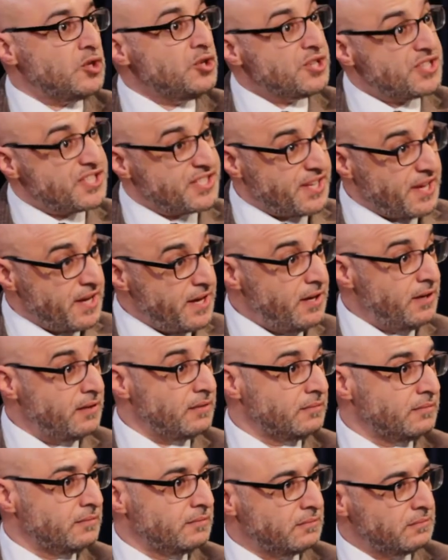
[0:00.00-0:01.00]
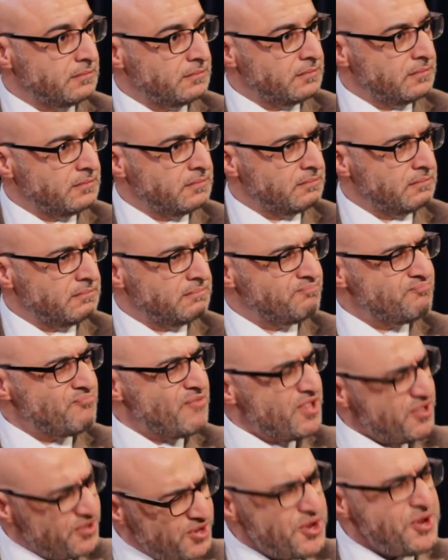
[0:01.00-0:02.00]
You see?
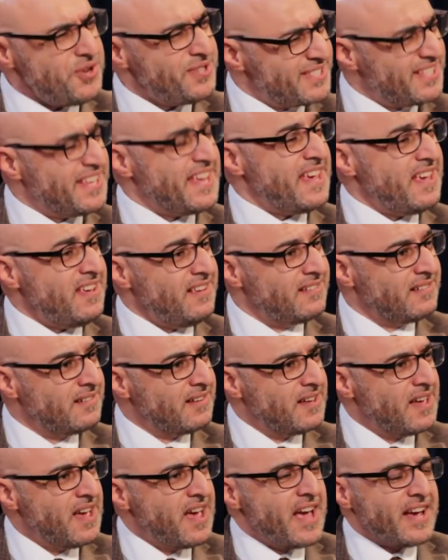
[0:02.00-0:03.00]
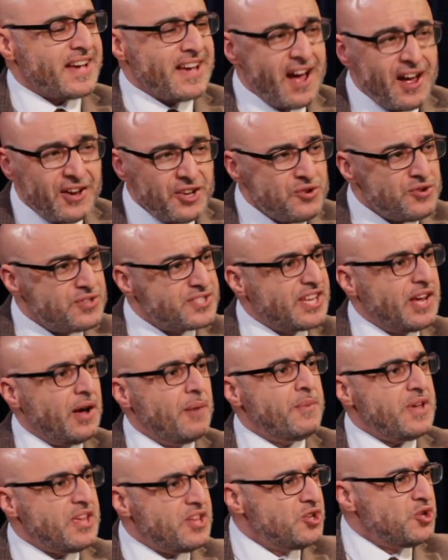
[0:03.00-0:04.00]
Do you see? Can't you tell
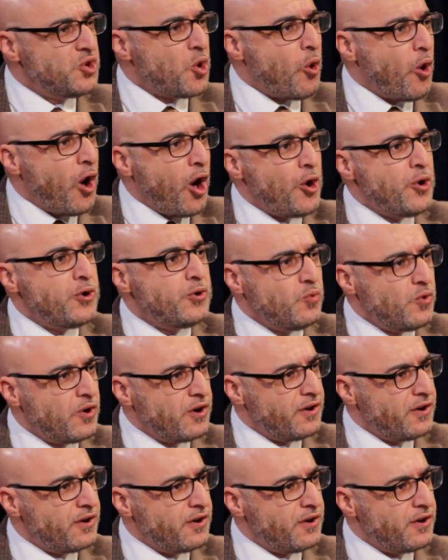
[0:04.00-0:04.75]
me in your own